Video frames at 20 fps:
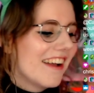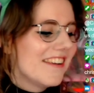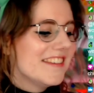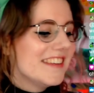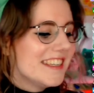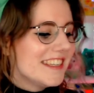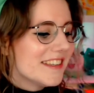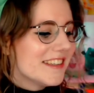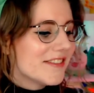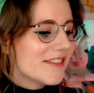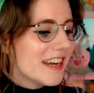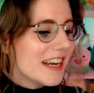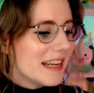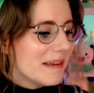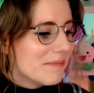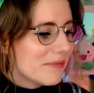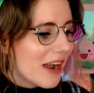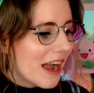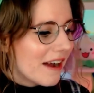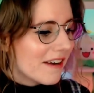I was just
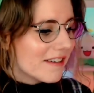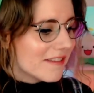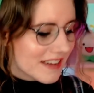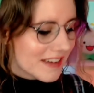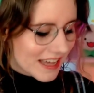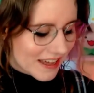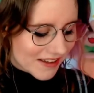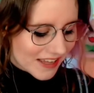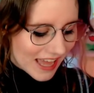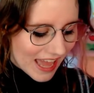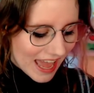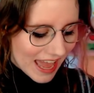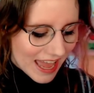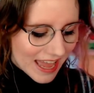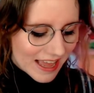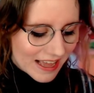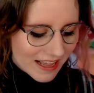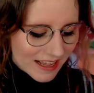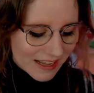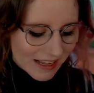really proud of it,
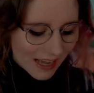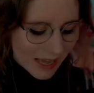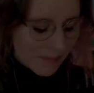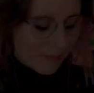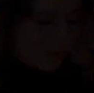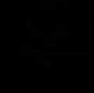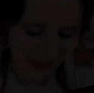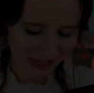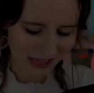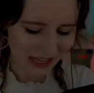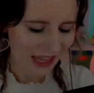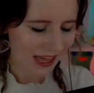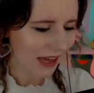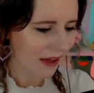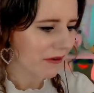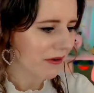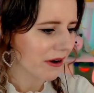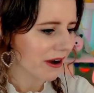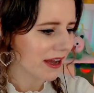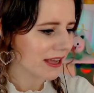okay? I,
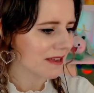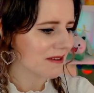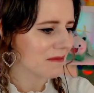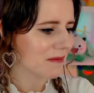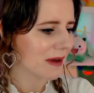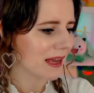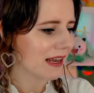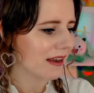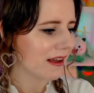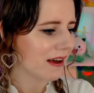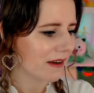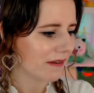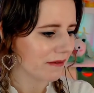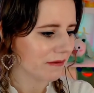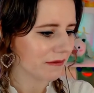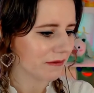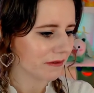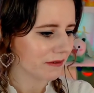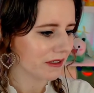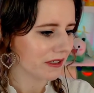how are you, my
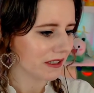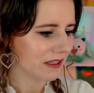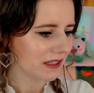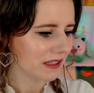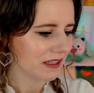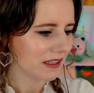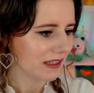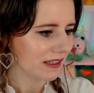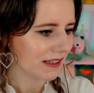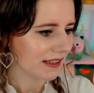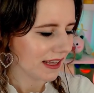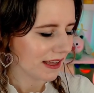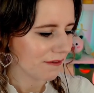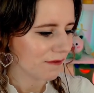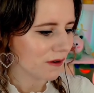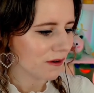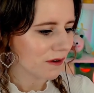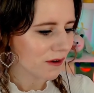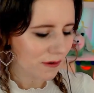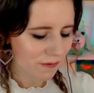love?
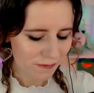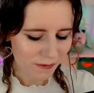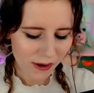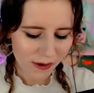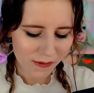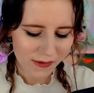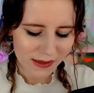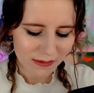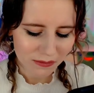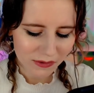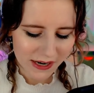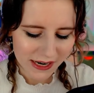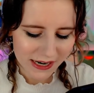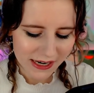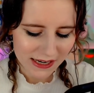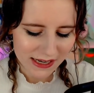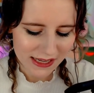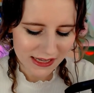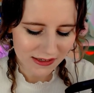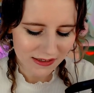If you're not following
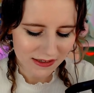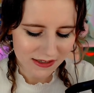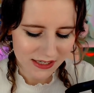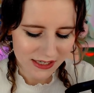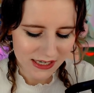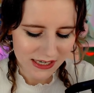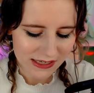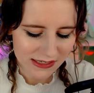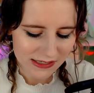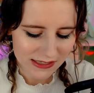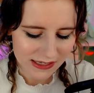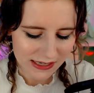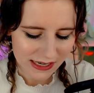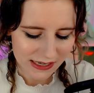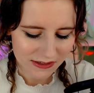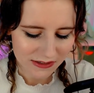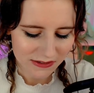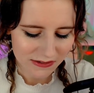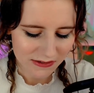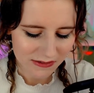Briony, she is an
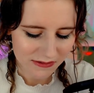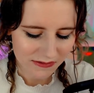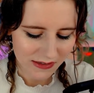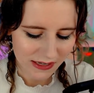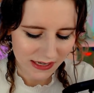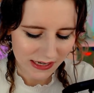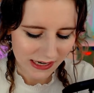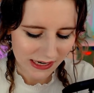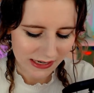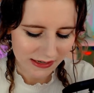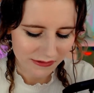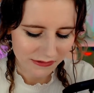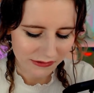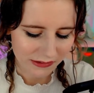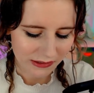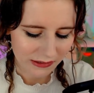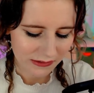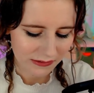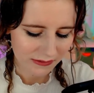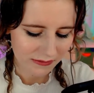angel and I love
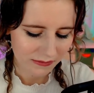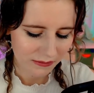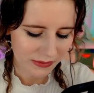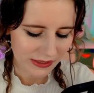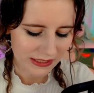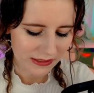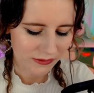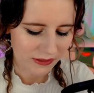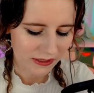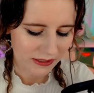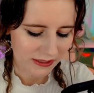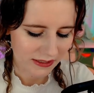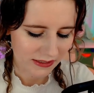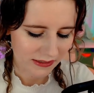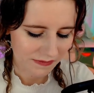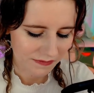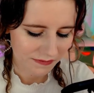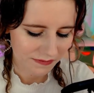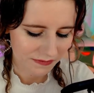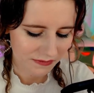her. Please follow her.
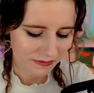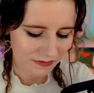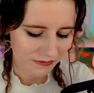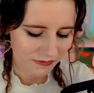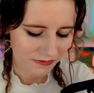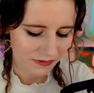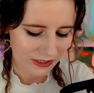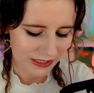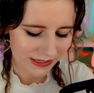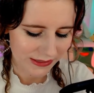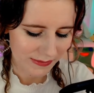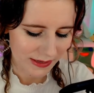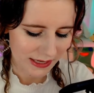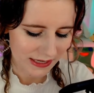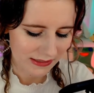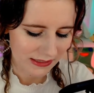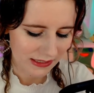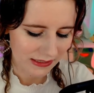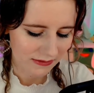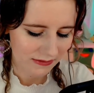She's
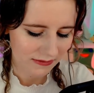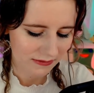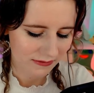amazing.